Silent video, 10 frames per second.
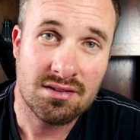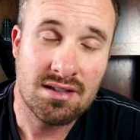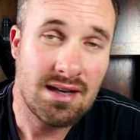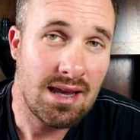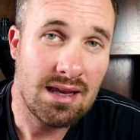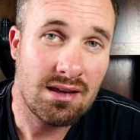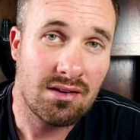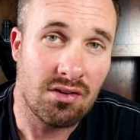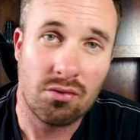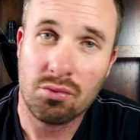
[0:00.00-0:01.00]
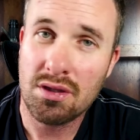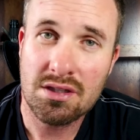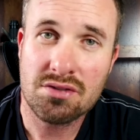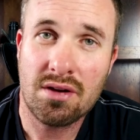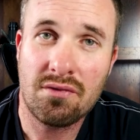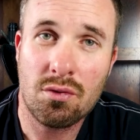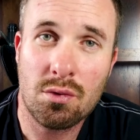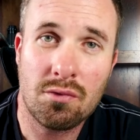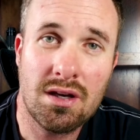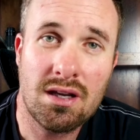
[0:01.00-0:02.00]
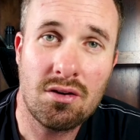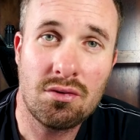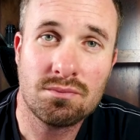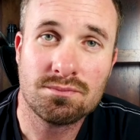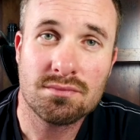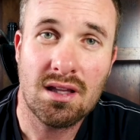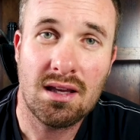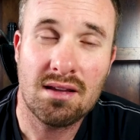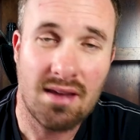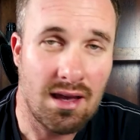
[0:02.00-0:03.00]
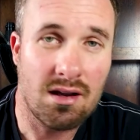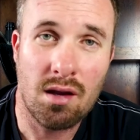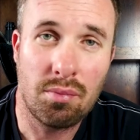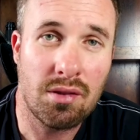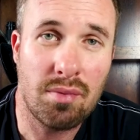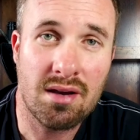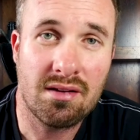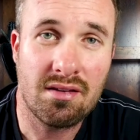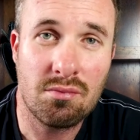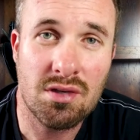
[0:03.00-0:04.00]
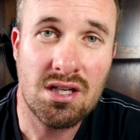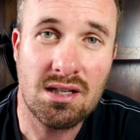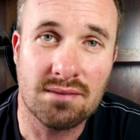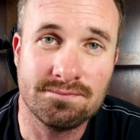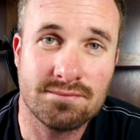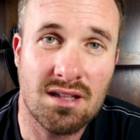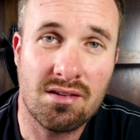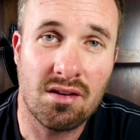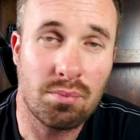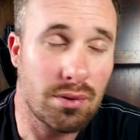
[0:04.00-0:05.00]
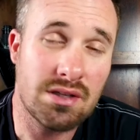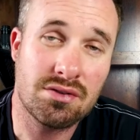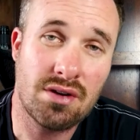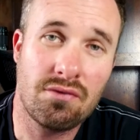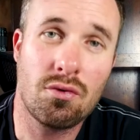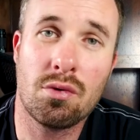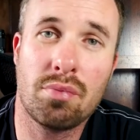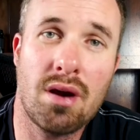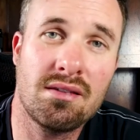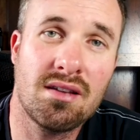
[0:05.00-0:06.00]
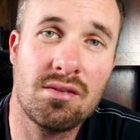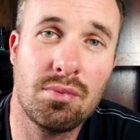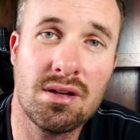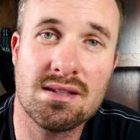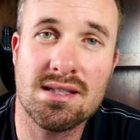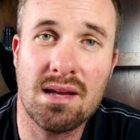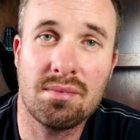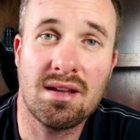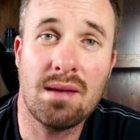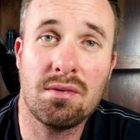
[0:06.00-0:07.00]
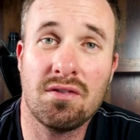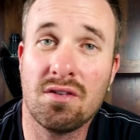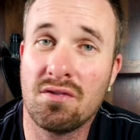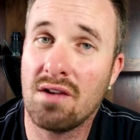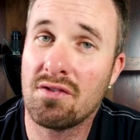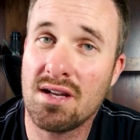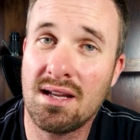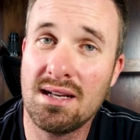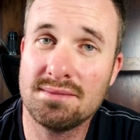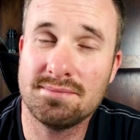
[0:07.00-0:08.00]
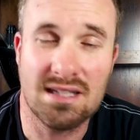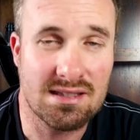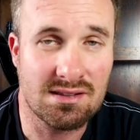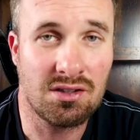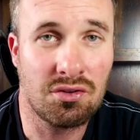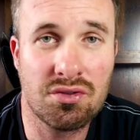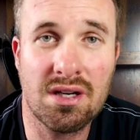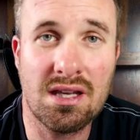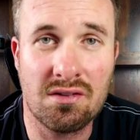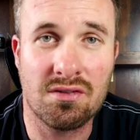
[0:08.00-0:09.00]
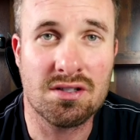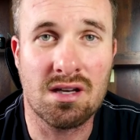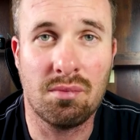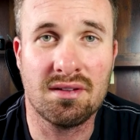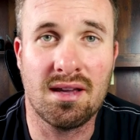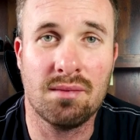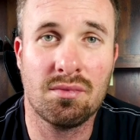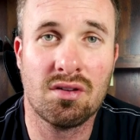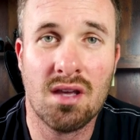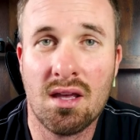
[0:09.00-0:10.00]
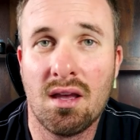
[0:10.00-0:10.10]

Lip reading: Today is a really straightforward video. It's how to couple the buckets in the machine. That's a pretty straightforward process, but at the same time, if you've never done it, it's a little tricky the first couple times.